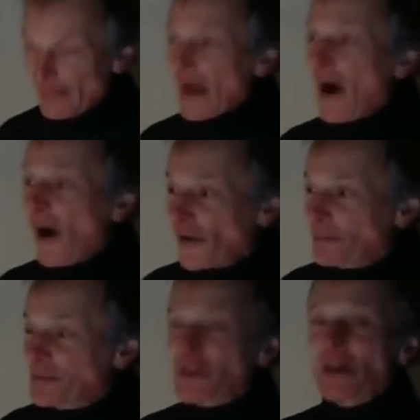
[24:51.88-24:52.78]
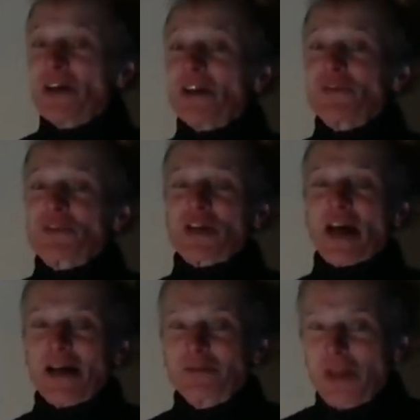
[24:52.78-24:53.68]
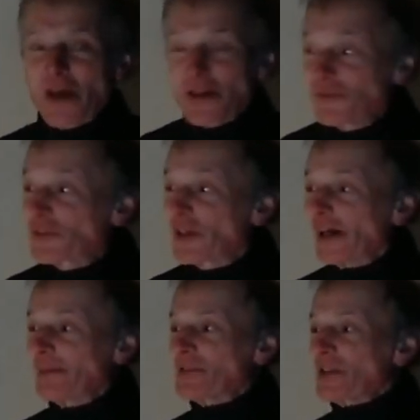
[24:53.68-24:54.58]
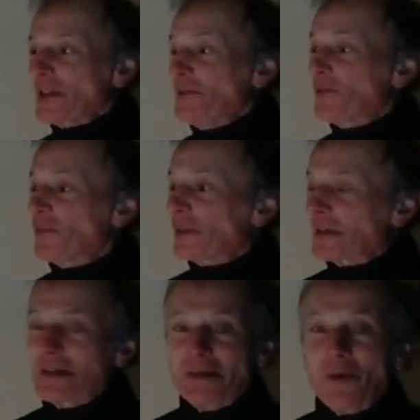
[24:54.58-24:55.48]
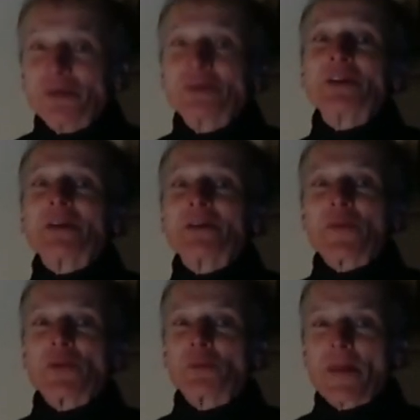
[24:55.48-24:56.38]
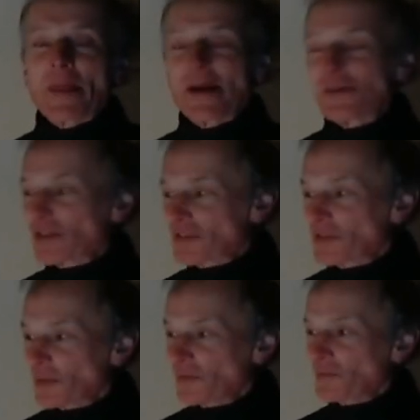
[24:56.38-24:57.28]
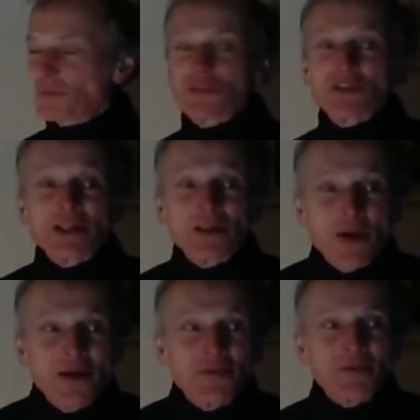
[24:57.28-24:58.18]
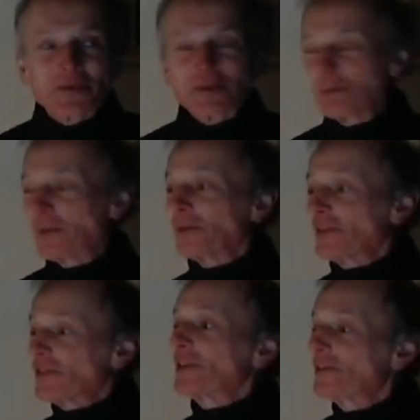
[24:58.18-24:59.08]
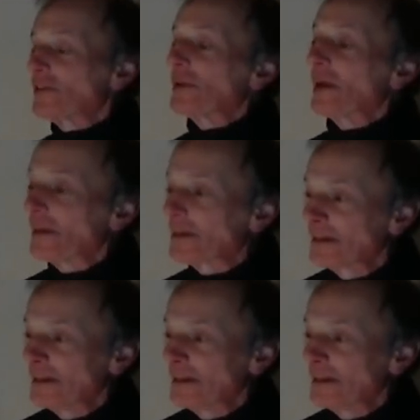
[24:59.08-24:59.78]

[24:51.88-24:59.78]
are observed to have lifetimes infinitely longer than when they're just sort of sitting around in the laboratory, if you like,